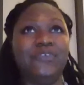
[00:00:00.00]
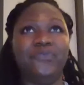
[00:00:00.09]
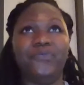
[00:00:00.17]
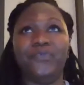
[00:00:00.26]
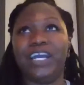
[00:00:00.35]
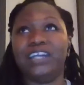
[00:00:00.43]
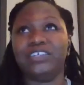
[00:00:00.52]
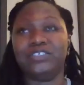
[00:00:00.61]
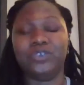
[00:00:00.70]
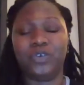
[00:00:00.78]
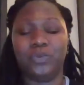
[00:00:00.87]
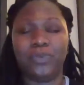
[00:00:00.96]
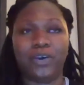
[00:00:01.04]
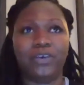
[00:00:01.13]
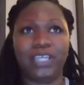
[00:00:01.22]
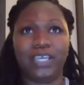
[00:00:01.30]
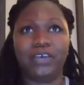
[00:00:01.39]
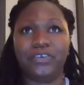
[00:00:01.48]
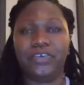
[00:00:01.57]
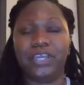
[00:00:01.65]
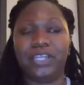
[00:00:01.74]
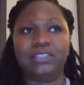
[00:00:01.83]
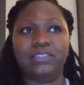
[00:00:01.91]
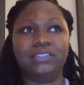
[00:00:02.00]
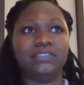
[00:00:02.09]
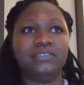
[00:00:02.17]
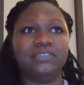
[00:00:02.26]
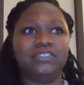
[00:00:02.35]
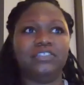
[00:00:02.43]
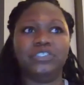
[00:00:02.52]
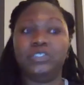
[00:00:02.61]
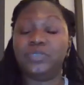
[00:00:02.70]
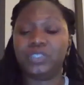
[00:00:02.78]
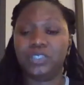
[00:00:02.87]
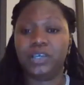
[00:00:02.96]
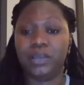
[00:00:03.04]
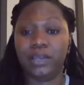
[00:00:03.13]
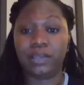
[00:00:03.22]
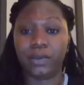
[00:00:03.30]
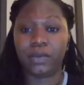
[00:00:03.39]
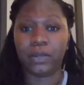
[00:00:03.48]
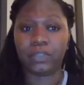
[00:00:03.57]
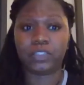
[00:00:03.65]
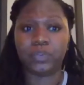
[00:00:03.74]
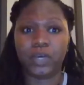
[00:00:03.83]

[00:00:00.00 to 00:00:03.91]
regular store-bought deodorant do to your underarms?